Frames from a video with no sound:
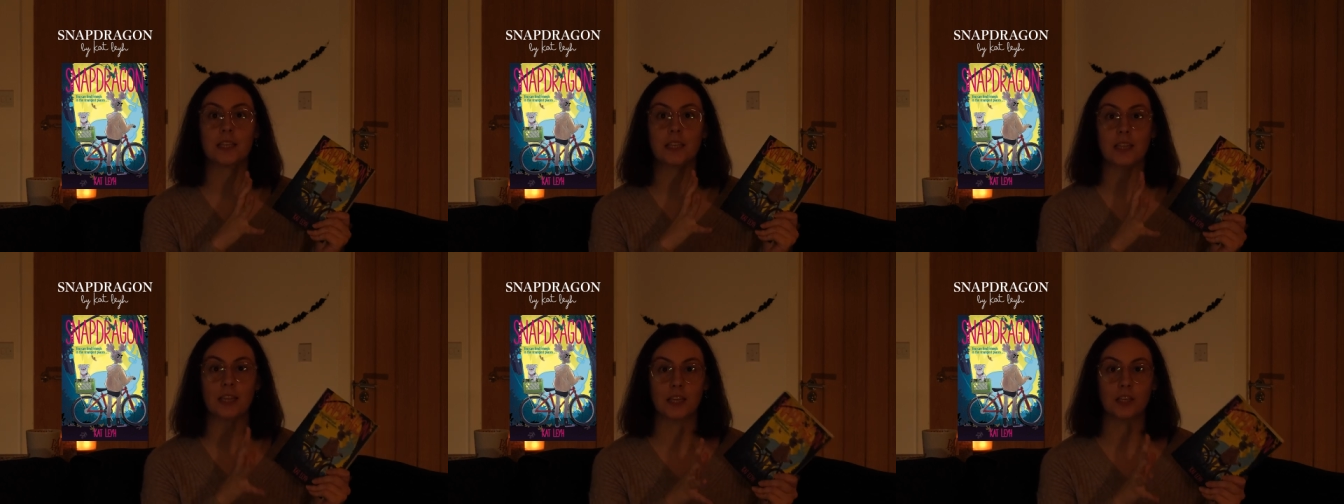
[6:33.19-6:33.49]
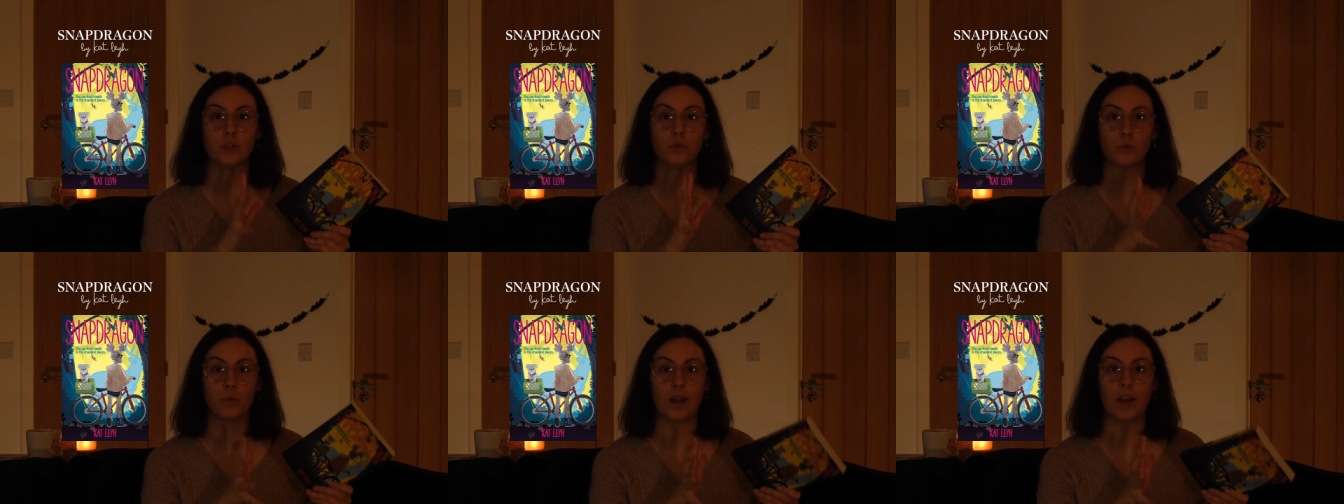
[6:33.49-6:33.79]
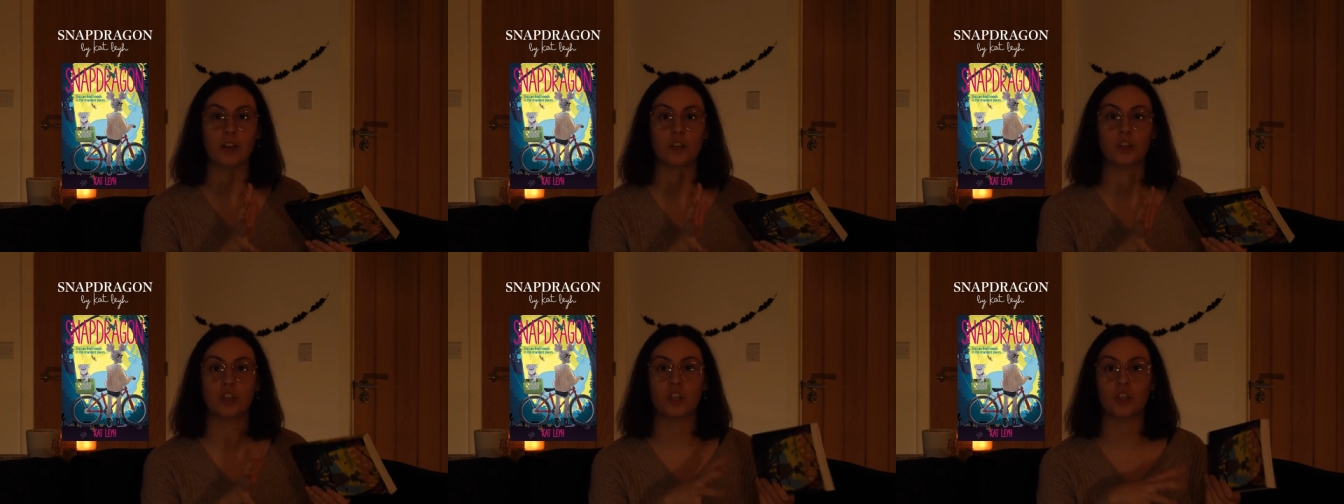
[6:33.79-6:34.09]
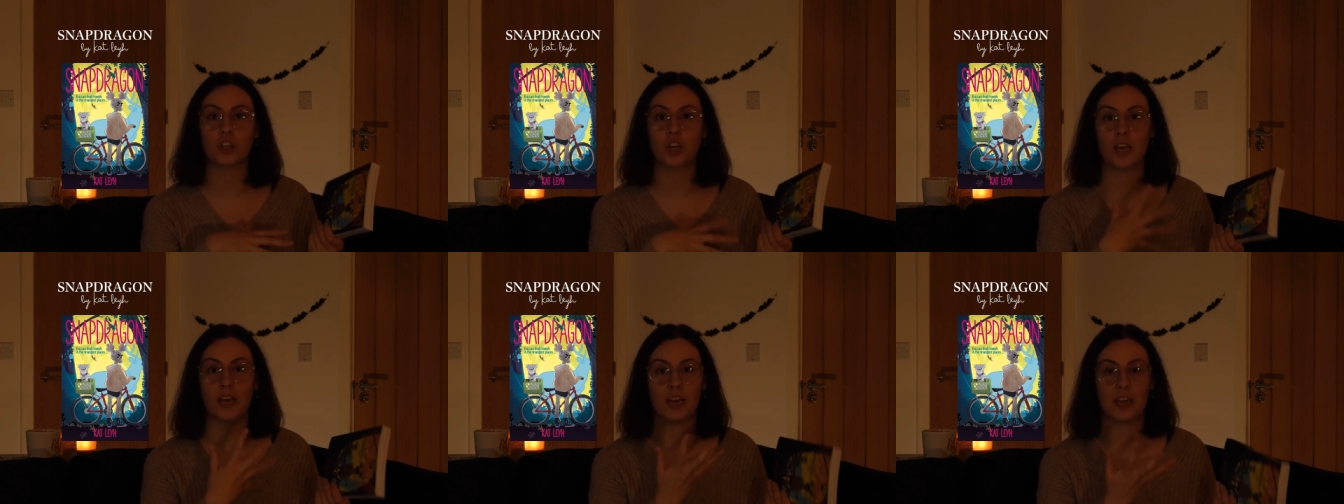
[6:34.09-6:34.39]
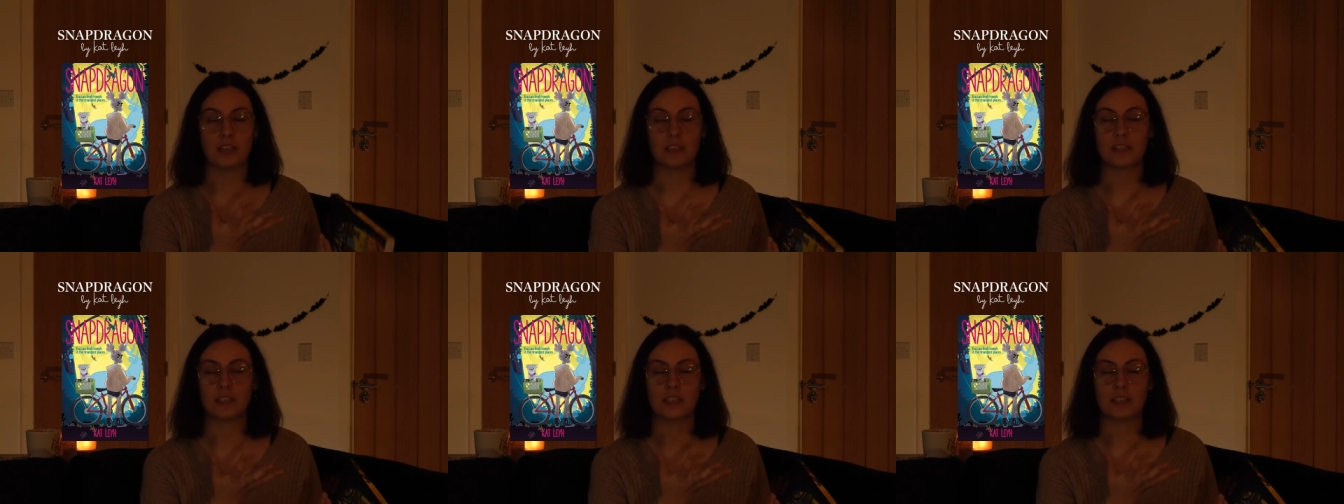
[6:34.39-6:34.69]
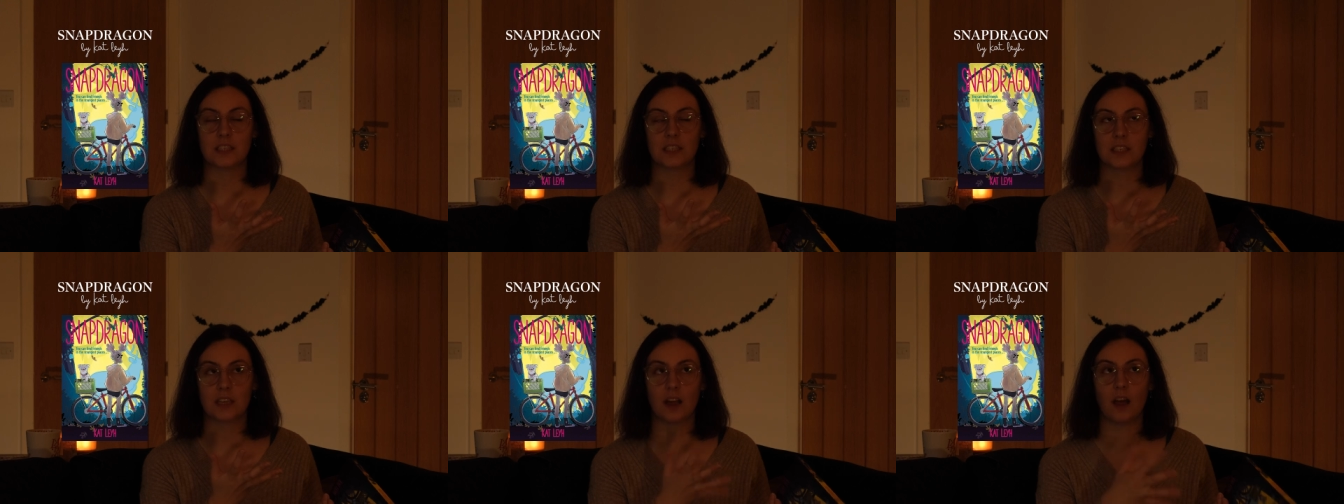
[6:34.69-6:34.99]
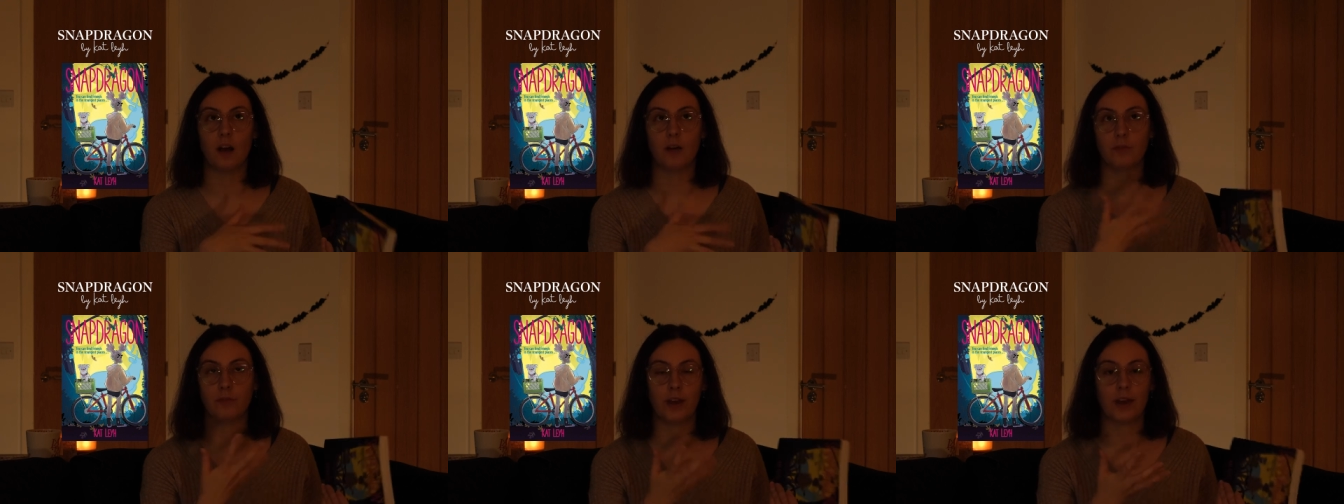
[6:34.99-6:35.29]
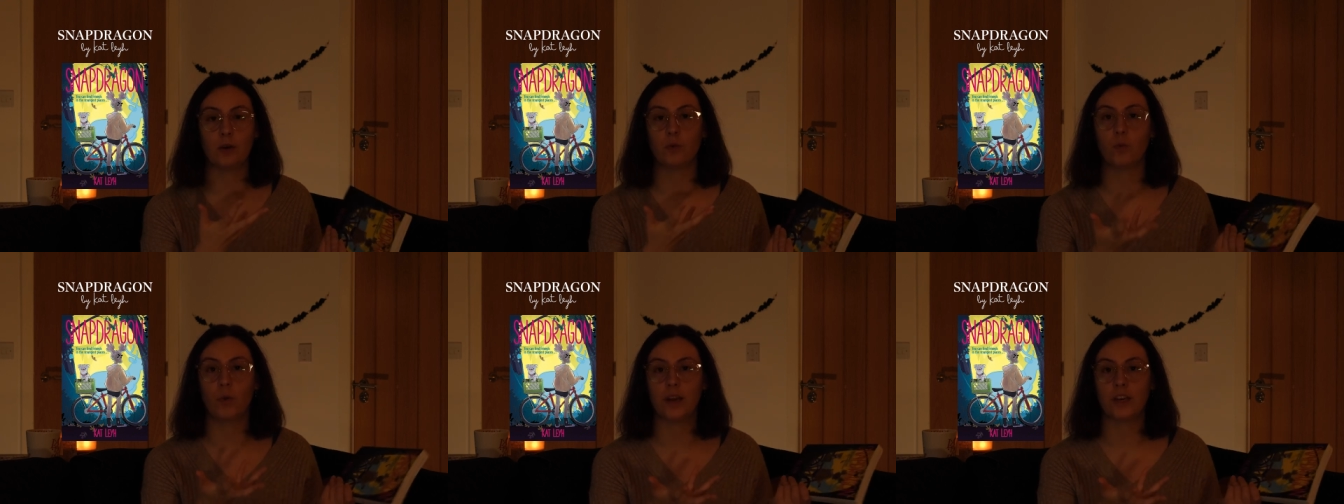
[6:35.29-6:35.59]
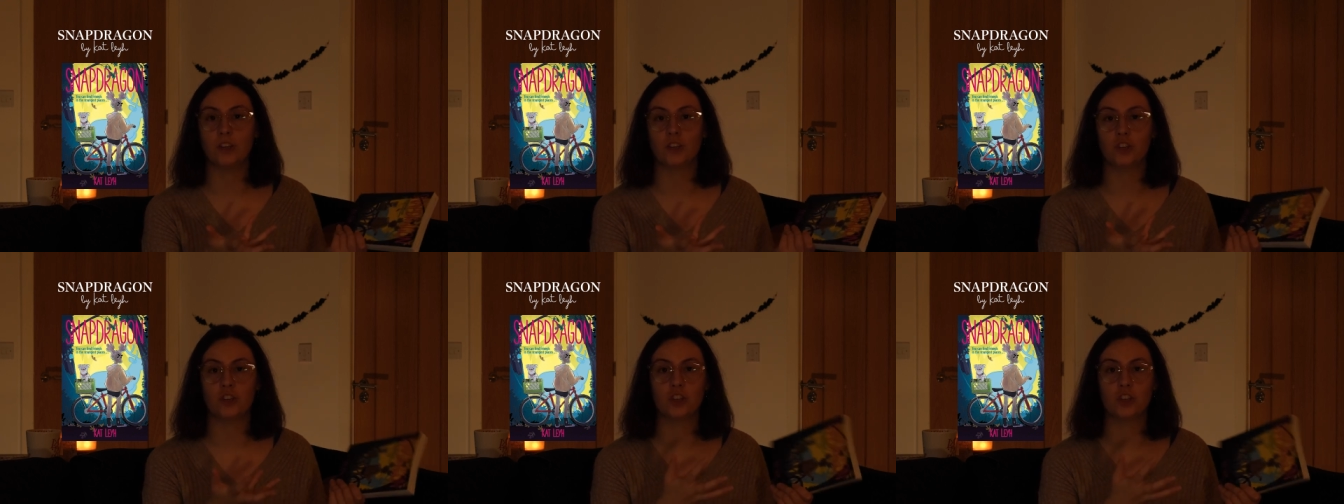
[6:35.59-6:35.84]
this witch is a fake witch.